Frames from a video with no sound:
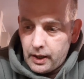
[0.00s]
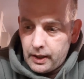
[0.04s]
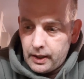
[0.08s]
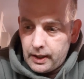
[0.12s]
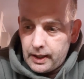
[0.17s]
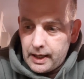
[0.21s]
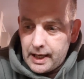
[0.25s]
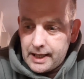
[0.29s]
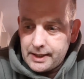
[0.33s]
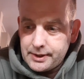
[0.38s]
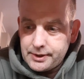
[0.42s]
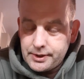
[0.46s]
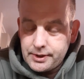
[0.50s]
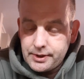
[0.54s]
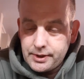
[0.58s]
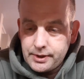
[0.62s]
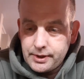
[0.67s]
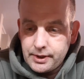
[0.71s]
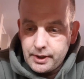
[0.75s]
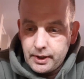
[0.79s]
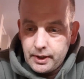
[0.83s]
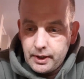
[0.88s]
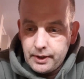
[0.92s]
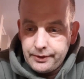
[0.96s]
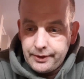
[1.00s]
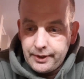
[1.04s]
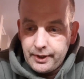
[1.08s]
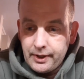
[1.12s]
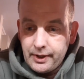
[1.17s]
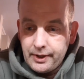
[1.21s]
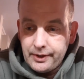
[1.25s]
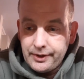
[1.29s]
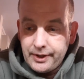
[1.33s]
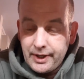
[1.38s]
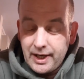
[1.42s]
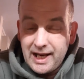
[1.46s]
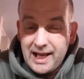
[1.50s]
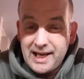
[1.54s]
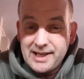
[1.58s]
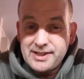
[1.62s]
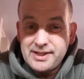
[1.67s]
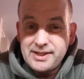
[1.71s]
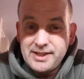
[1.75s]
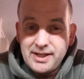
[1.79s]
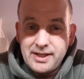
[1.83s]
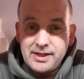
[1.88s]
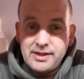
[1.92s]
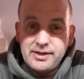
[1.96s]
last
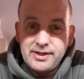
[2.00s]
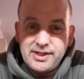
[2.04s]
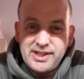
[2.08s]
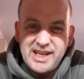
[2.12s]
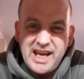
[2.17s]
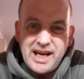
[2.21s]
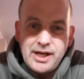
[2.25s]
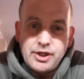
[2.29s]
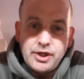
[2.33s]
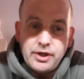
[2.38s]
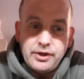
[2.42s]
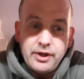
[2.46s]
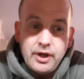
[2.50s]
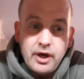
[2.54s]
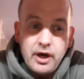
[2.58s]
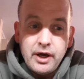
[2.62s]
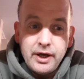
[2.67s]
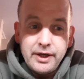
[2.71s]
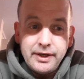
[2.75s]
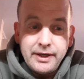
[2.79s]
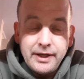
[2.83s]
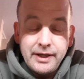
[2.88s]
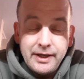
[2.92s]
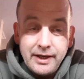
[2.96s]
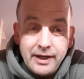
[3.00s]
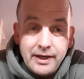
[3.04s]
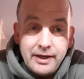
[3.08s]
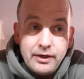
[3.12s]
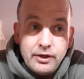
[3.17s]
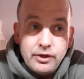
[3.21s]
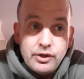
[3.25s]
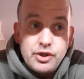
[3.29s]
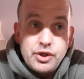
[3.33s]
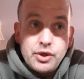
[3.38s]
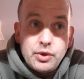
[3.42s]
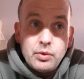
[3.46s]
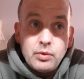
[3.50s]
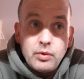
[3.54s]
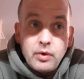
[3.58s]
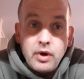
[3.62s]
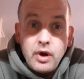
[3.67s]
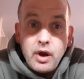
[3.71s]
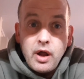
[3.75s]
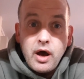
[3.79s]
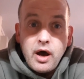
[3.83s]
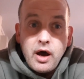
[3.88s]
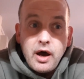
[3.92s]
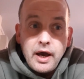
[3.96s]
session that I did in
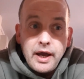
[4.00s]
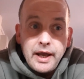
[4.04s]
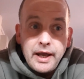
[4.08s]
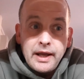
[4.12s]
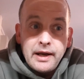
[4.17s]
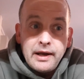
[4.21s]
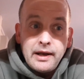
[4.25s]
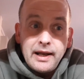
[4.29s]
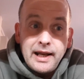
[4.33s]
July